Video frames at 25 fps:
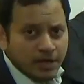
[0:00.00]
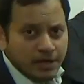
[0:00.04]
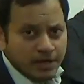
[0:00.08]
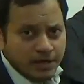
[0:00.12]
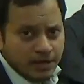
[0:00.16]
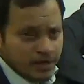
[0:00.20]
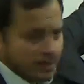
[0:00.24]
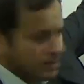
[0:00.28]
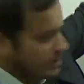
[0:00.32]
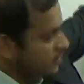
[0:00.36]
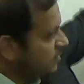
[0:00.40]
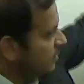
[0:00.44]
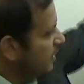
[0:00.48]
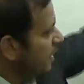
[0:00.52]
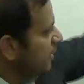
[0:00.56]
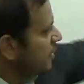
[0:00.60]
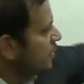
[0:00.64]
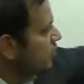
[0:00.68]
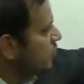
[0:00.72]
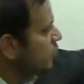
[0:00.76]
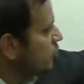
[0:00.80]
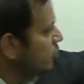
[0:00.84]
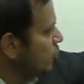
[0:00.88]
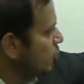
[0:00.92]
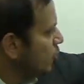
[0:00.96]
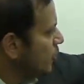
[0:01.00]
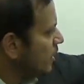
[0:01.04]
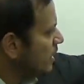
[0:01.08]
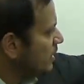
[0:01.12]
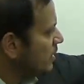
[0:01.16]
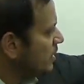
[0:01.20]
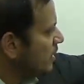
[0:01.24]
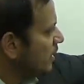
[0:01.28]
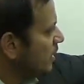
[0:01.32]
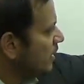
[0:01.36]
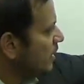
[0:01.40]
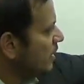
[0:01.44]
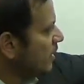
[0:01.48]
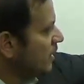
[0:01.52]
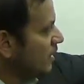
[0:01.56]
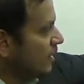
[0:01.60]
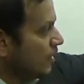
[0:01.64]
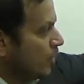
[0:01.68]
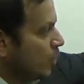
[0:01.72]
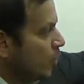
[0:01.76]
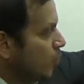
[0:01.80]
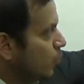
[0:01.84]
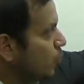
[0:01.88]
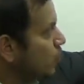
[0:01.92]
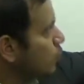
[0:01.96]
countries, that is USA,
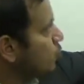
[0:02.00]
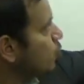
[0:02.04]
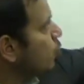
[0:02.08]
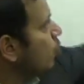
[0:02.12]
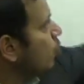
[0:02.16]
whose